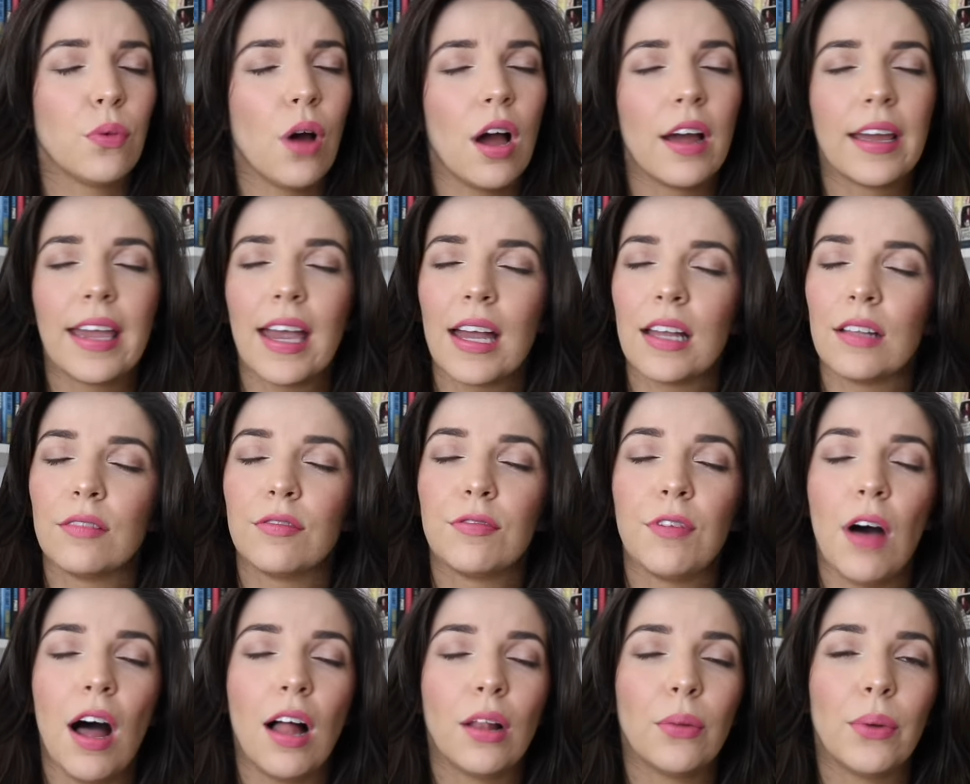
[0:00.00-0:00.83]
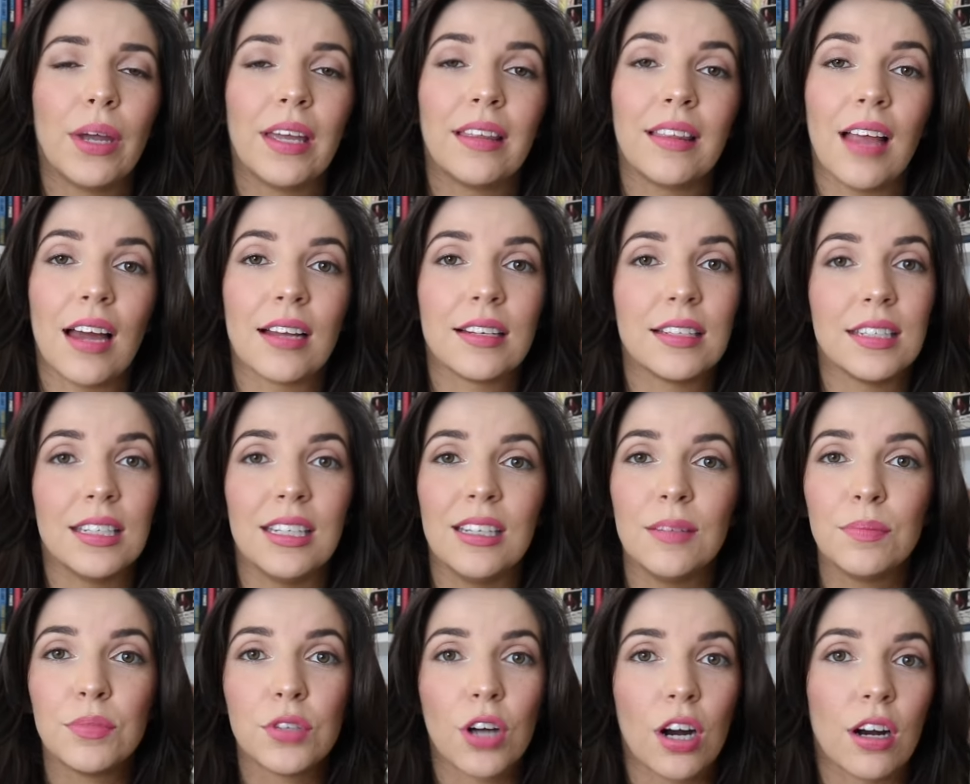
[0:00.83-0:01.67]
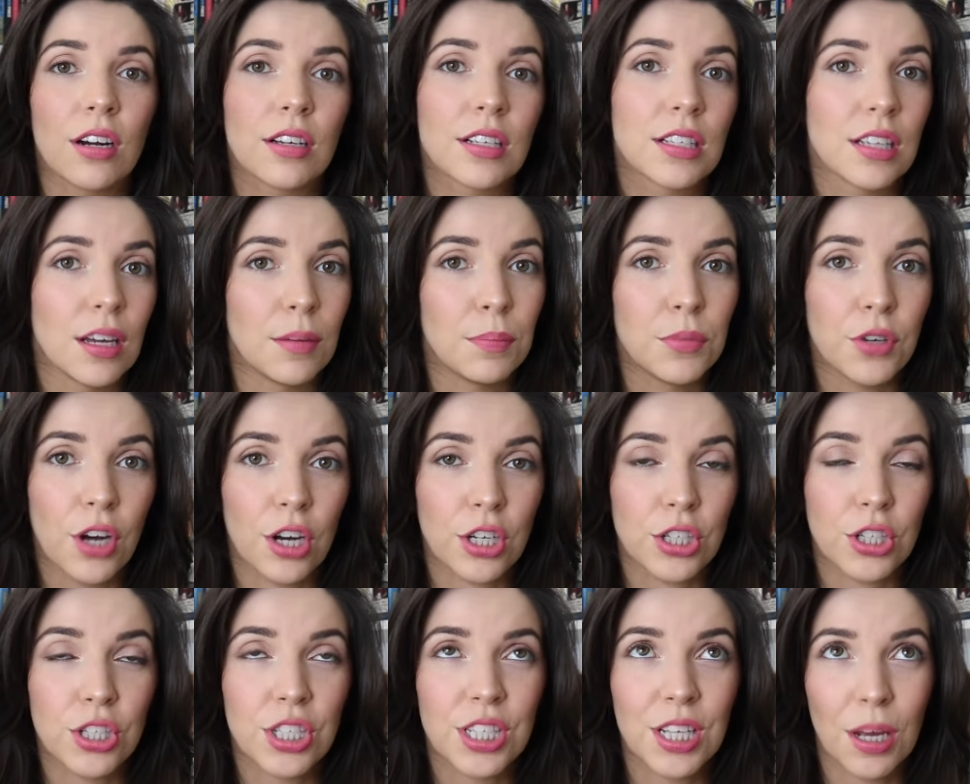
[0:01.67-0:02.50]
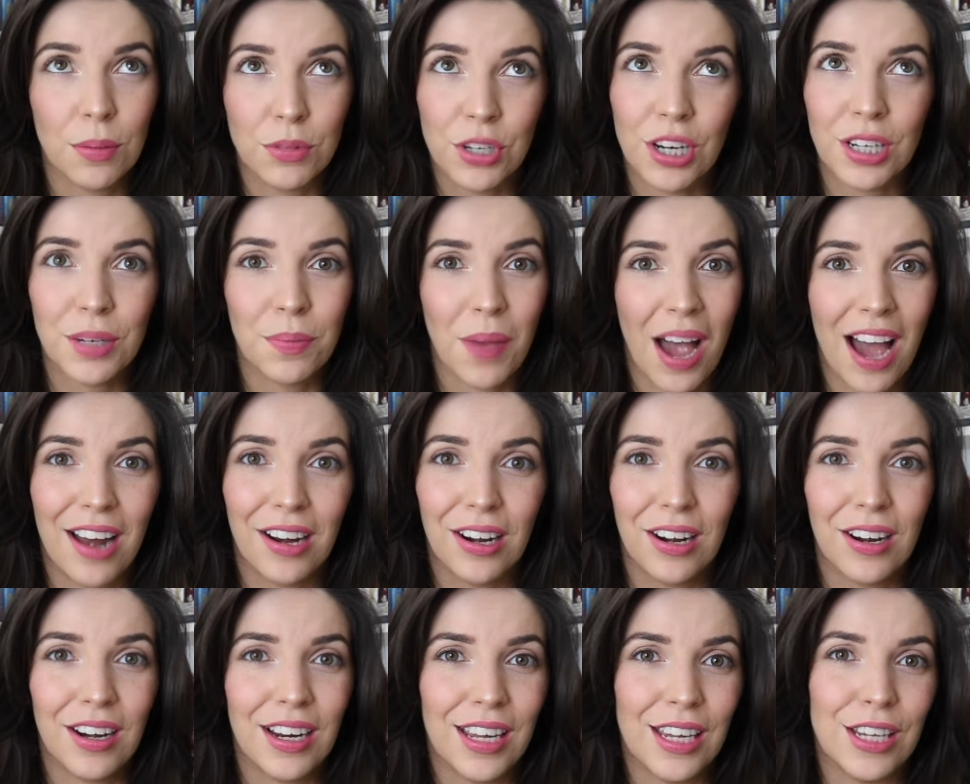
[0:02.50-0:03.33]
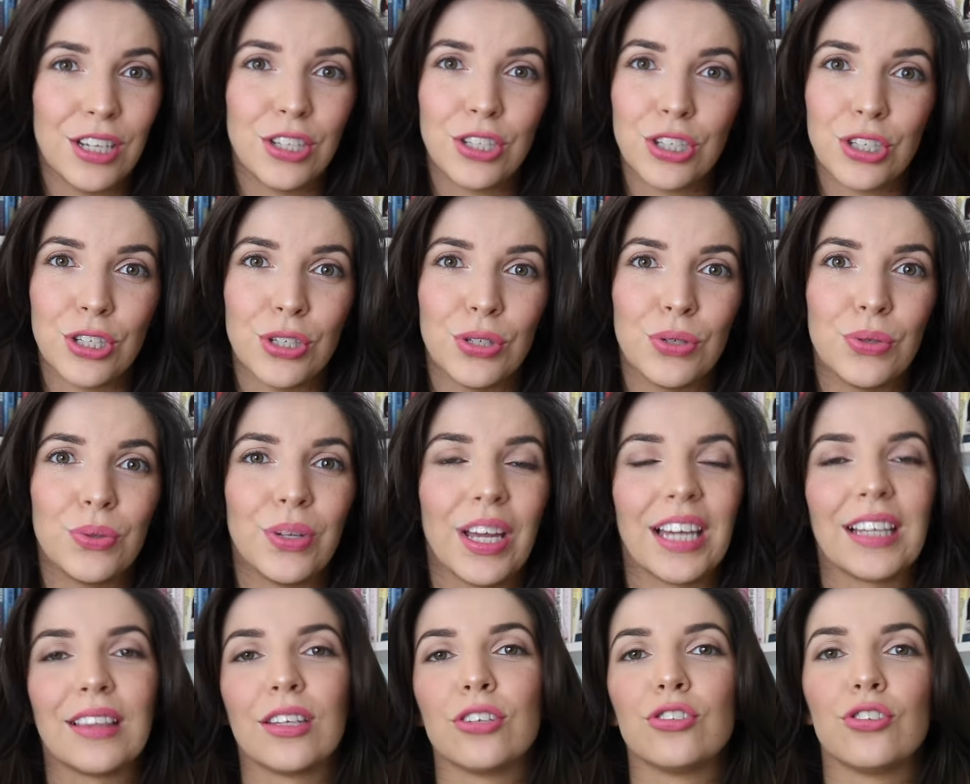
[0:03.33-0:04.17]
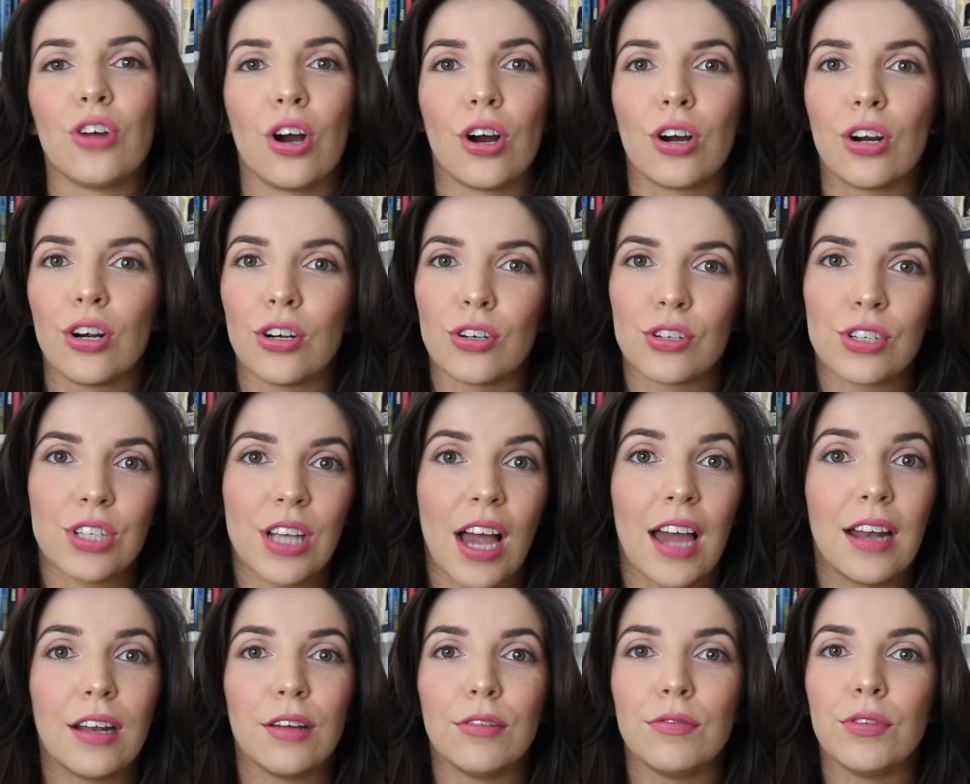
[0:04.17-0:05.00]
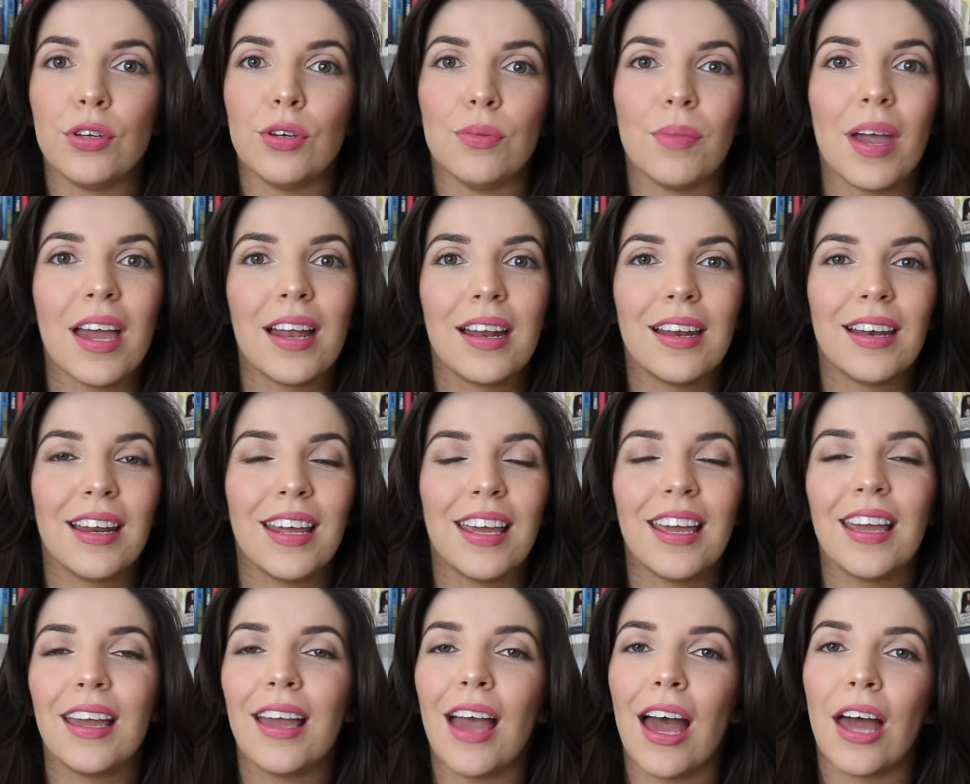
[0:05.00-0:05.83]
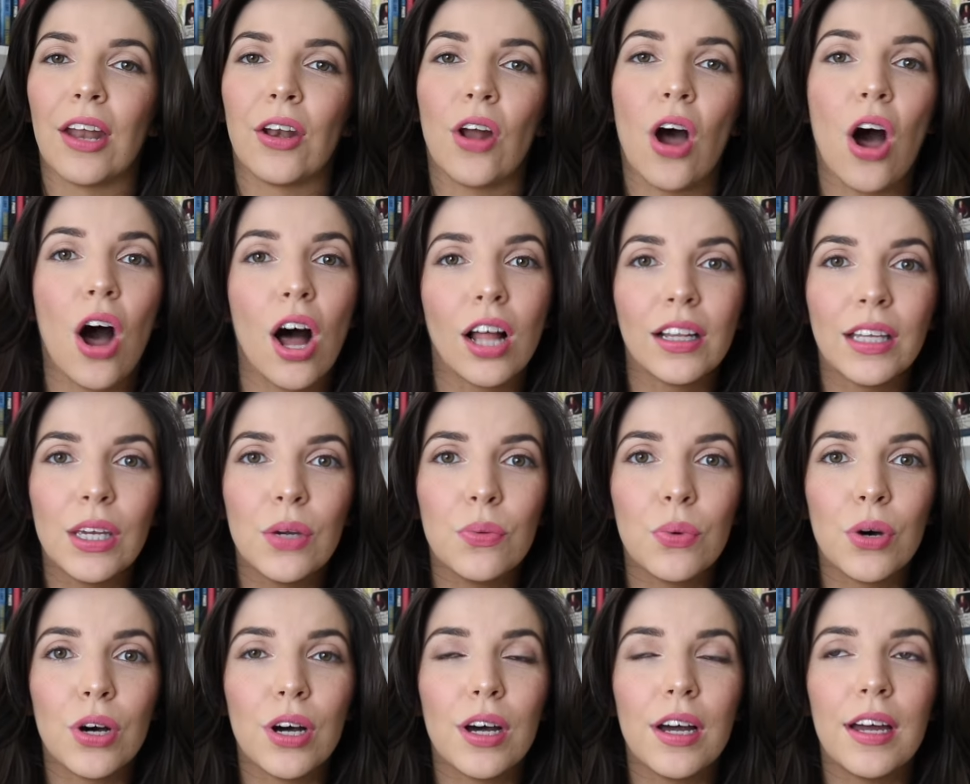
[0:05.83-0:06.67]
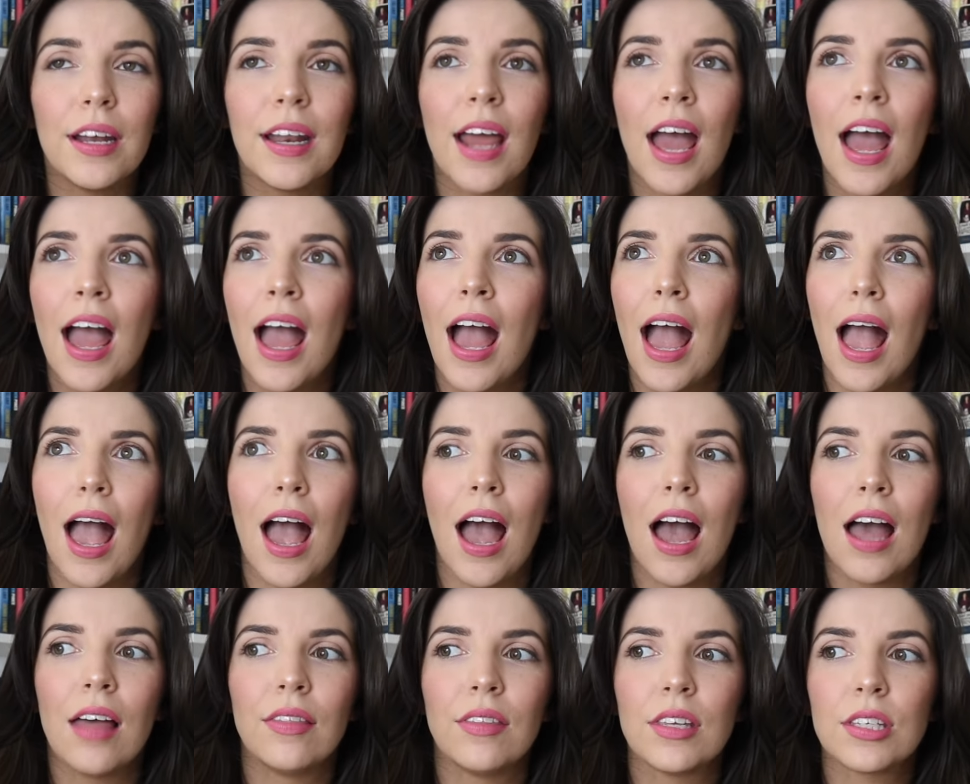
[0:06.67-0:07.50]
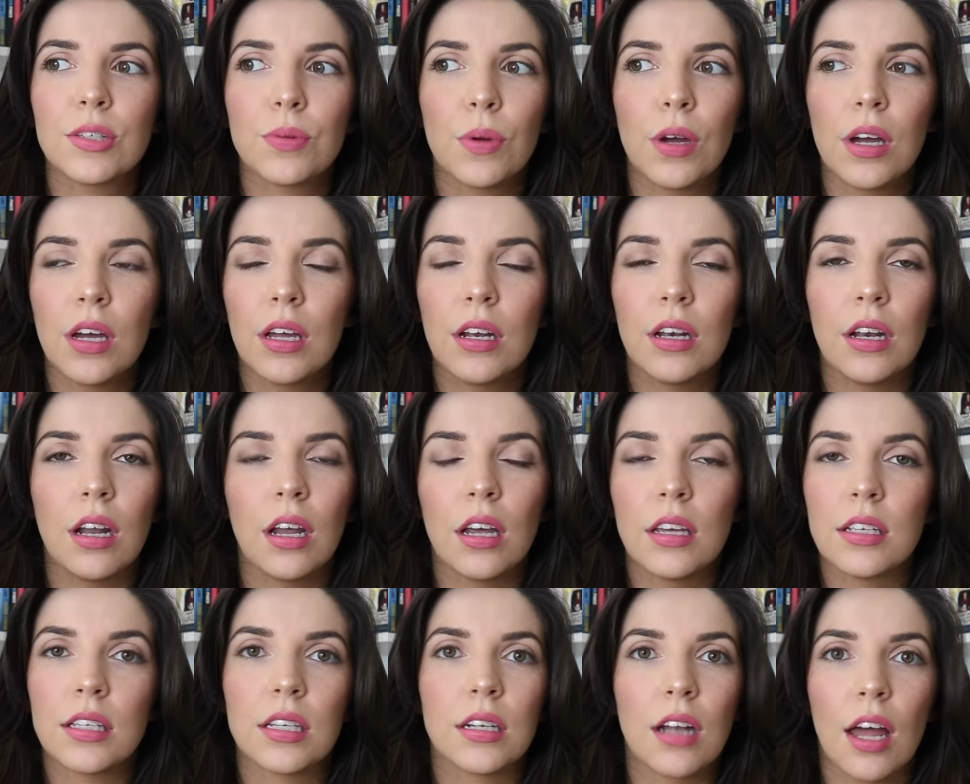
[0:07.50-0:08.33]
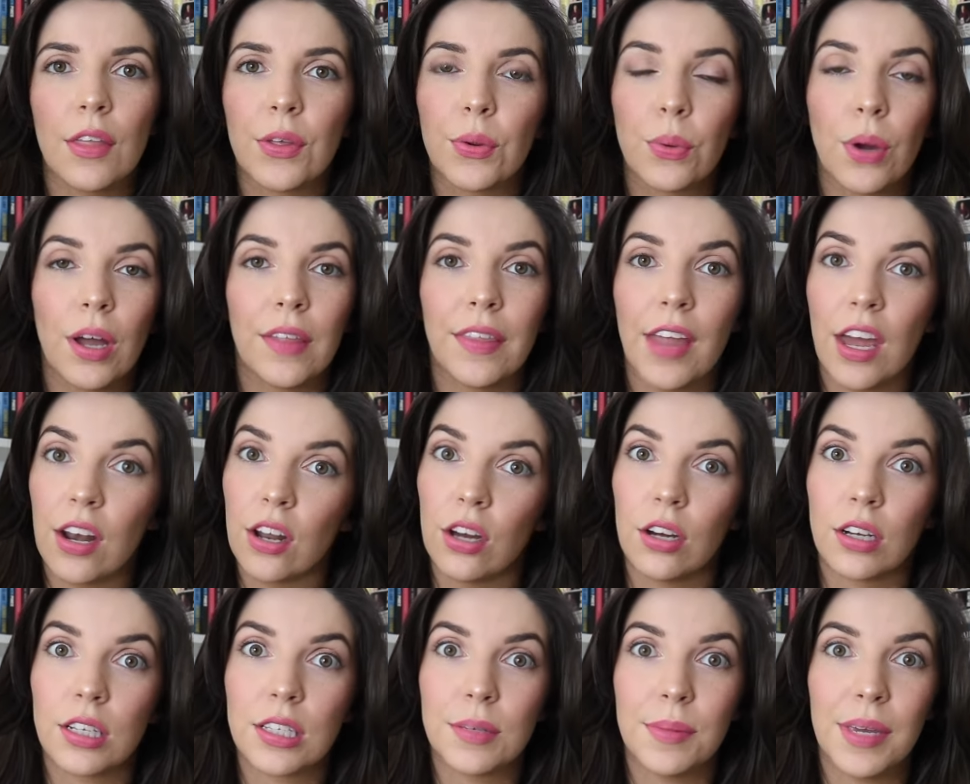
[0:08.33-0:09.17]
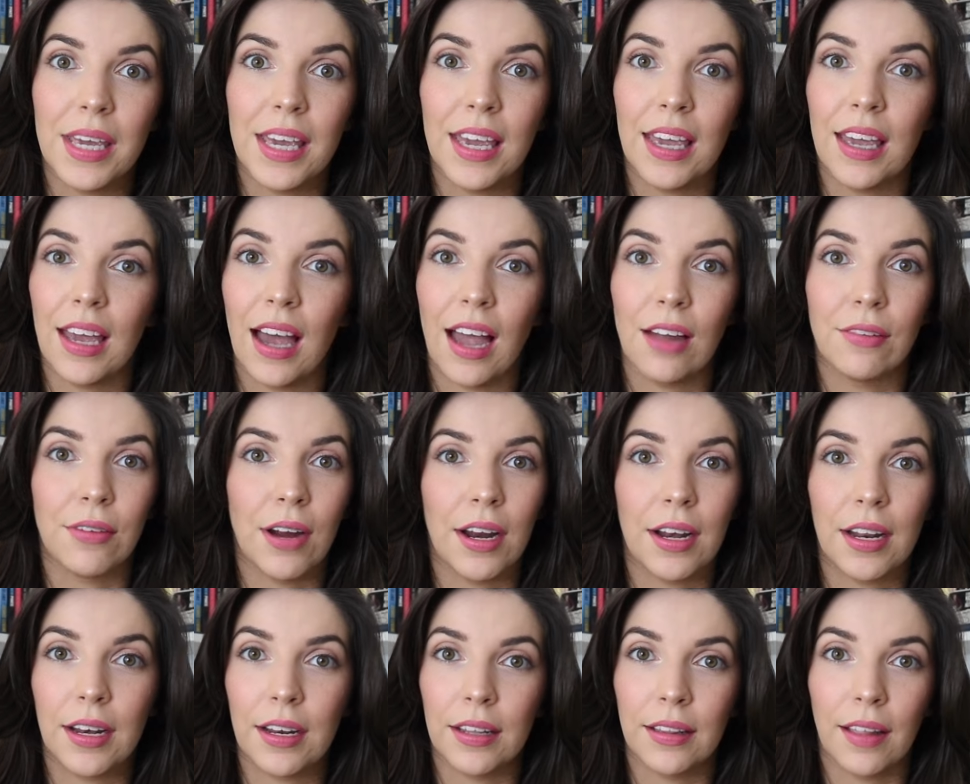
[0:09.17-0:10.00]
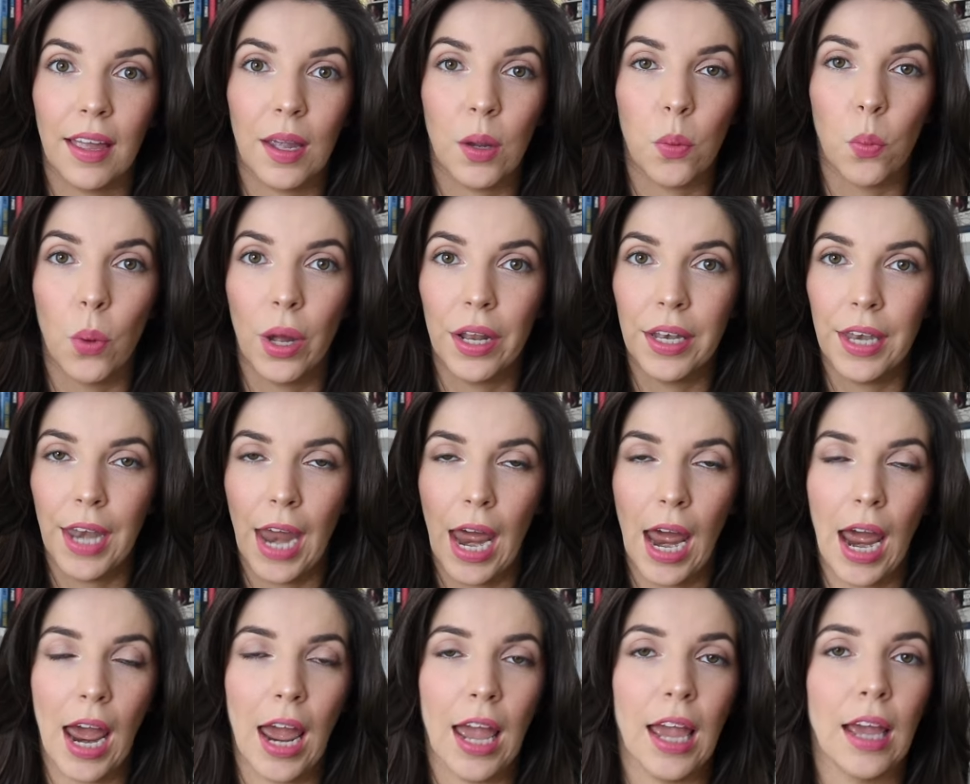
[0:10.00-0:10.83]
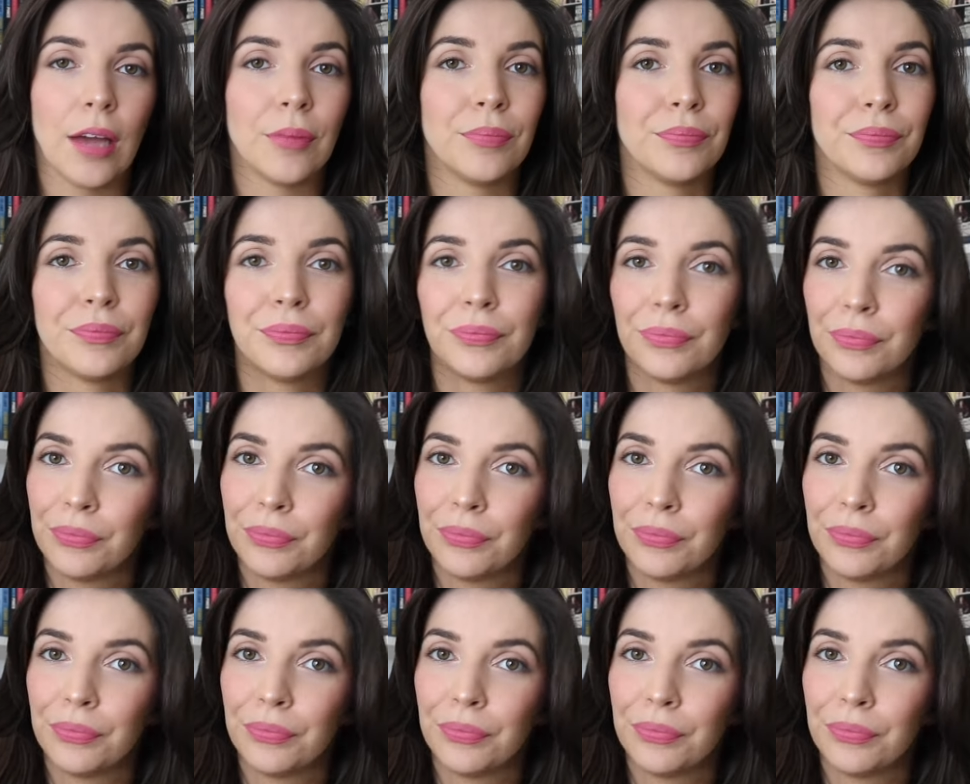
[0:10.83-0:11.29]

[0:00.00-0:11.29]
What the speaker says: Again, following that deep dark subject matter into like the darker side of humanity and Hollywood. And this one is another one that hooked me. I read it in like one day.